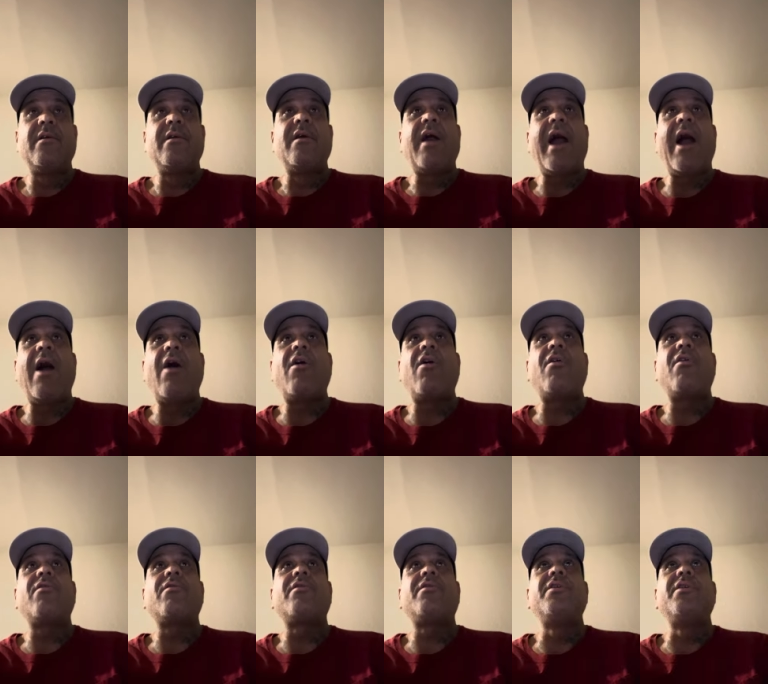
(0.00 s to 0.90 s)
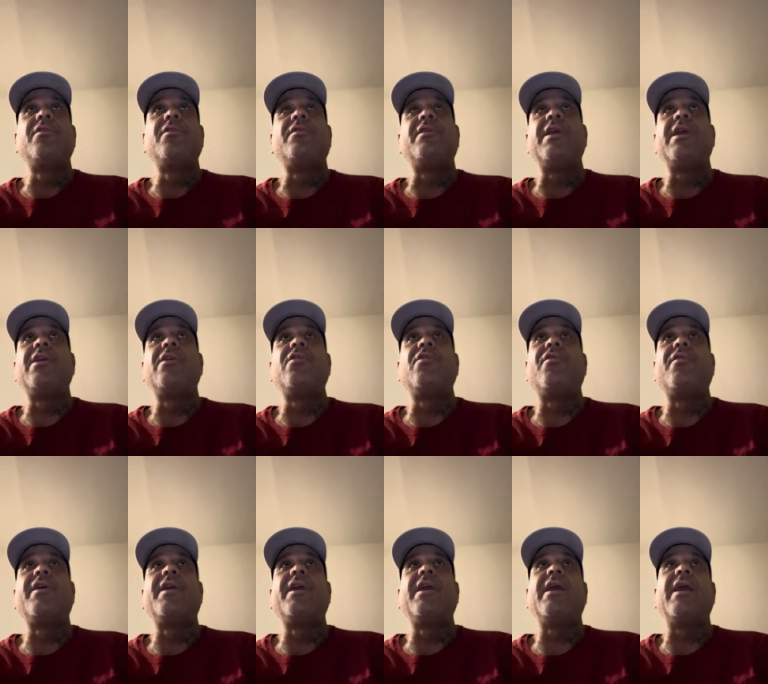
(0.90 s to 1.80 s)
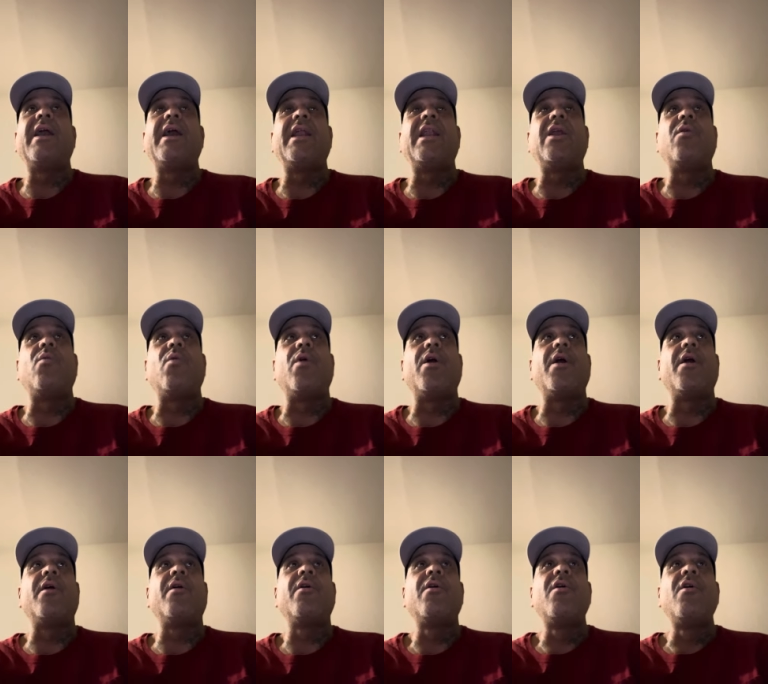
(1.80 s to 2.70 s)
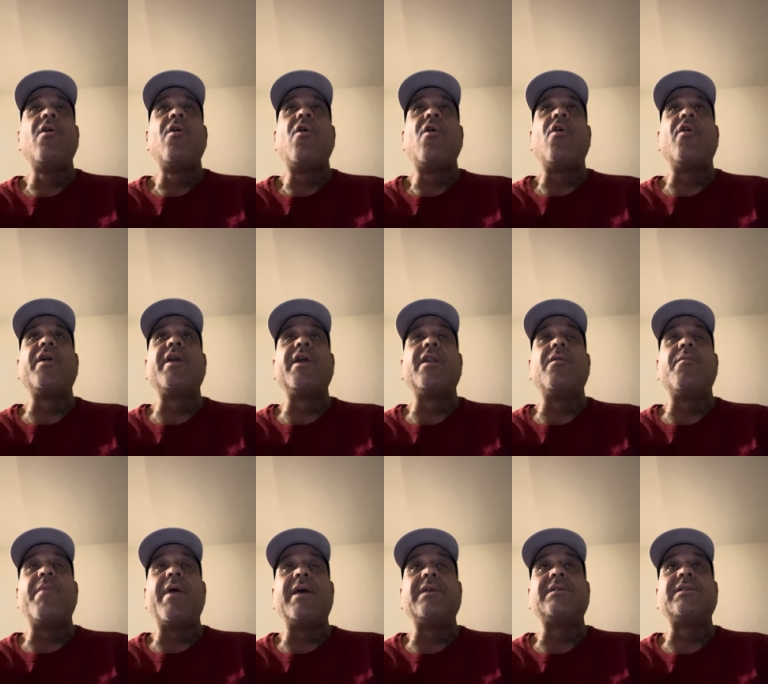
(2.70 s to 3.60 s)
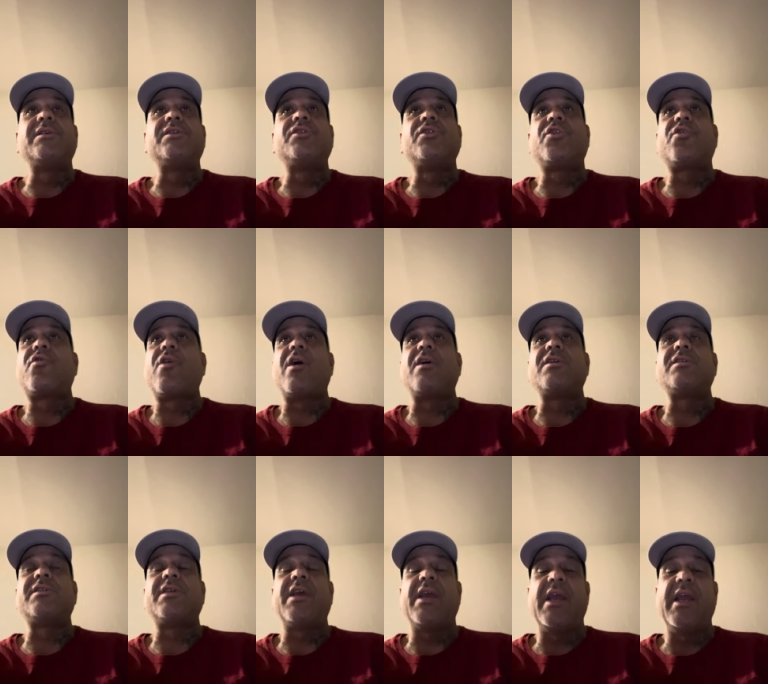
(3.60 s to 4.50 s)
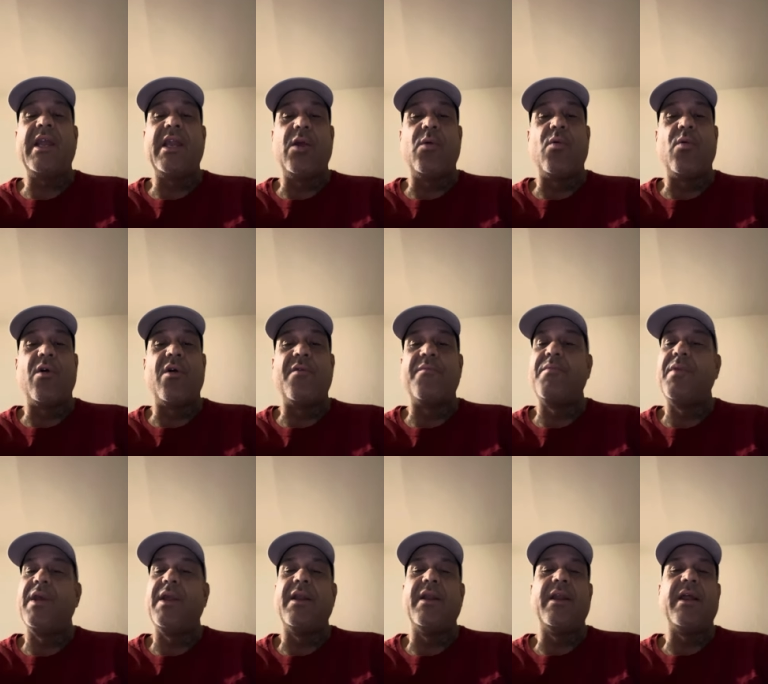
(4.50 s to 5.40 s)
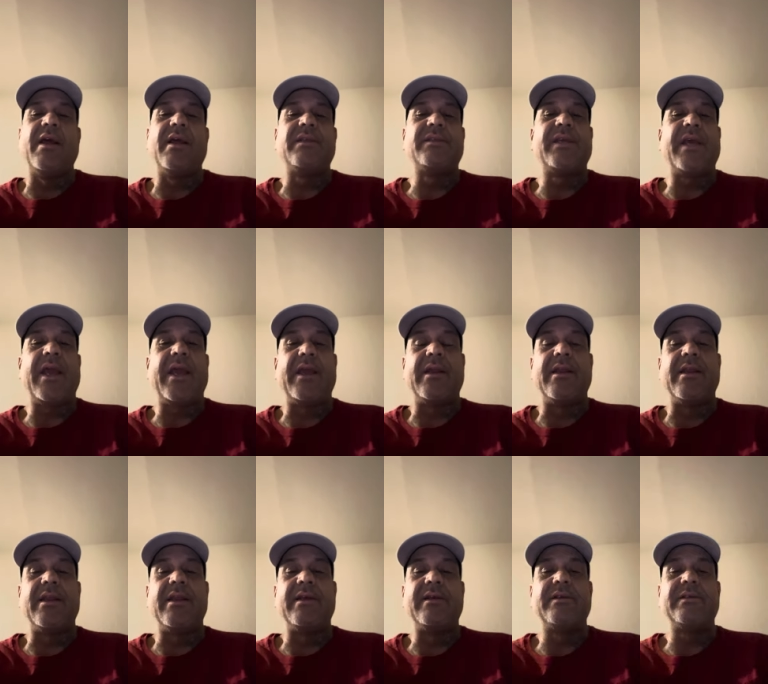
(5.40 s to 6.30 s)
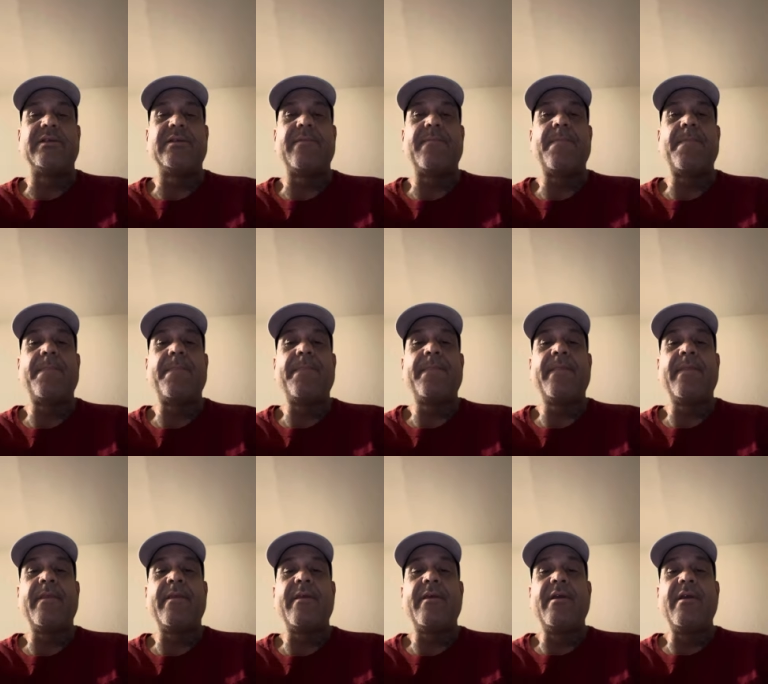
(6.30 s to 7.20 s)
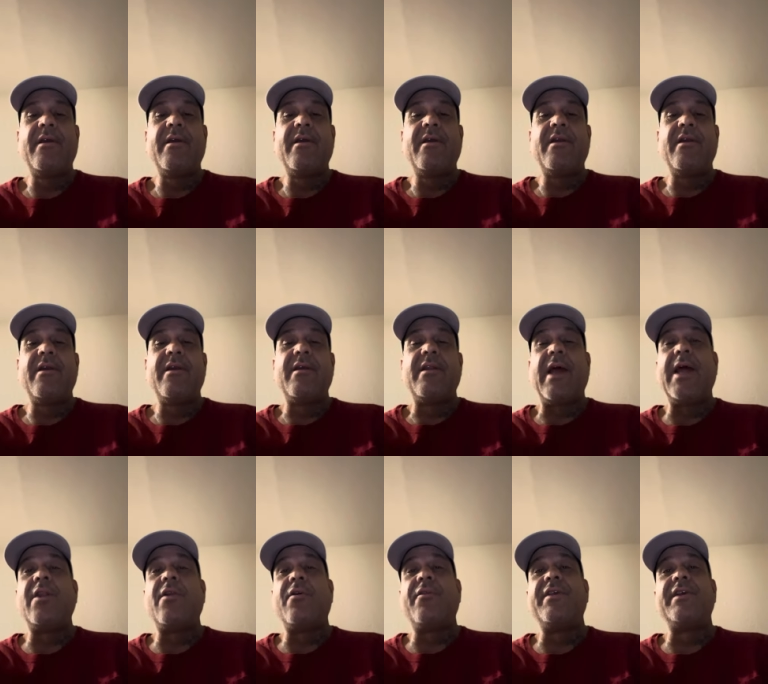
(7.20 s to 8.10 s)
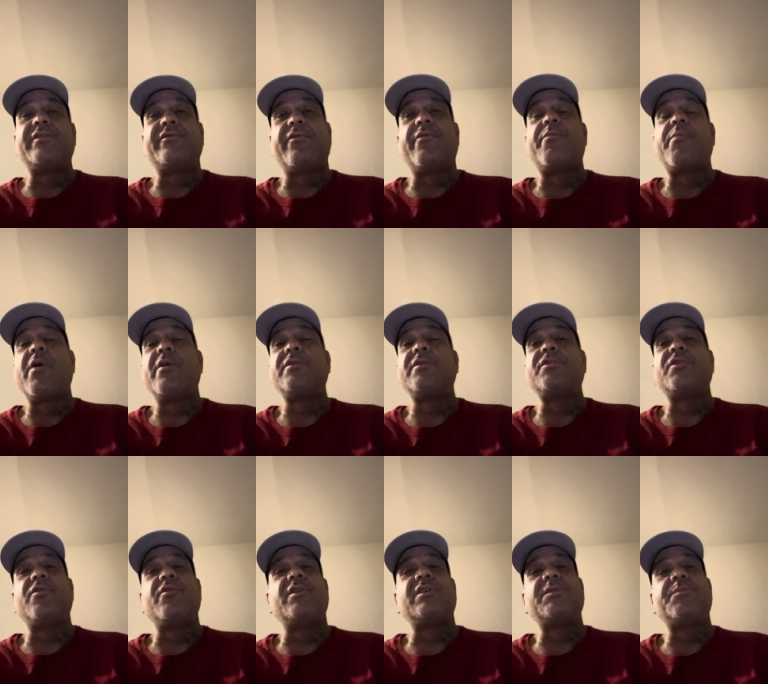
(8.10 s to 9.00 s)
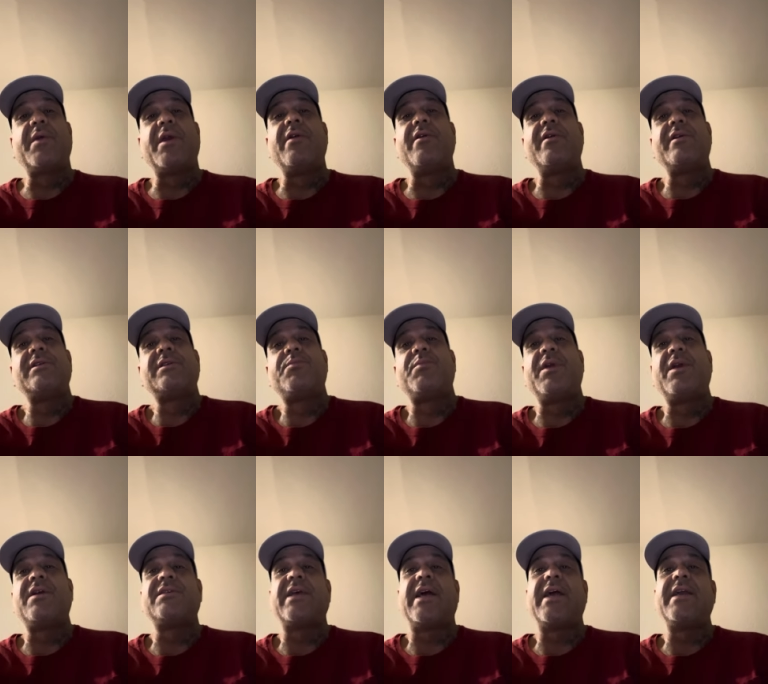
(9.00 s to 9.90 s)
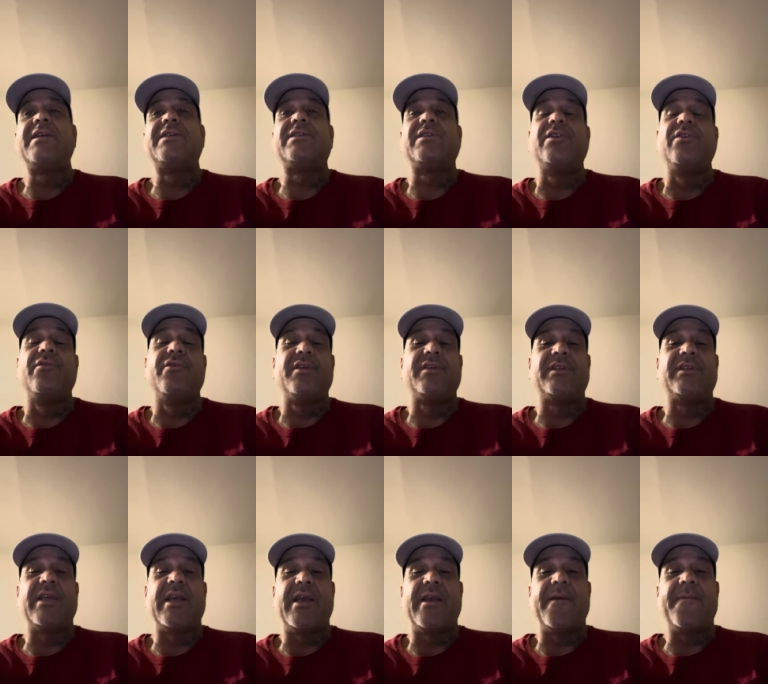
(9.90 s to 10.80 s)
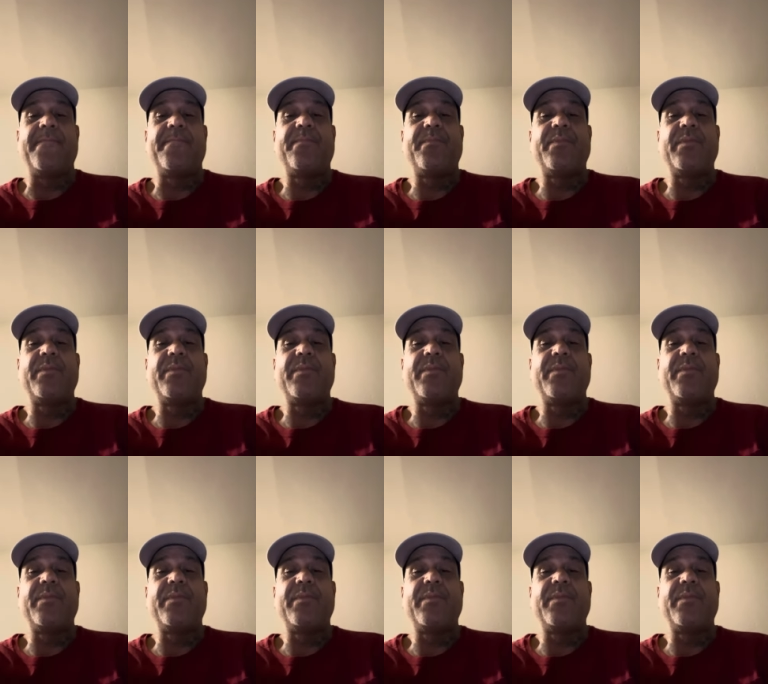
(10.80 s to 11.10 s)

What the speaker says: How do you think you're gonna get anywhere or get a message across to anyone being an antagonist? Now, I know this from personal experience because I used to do the same.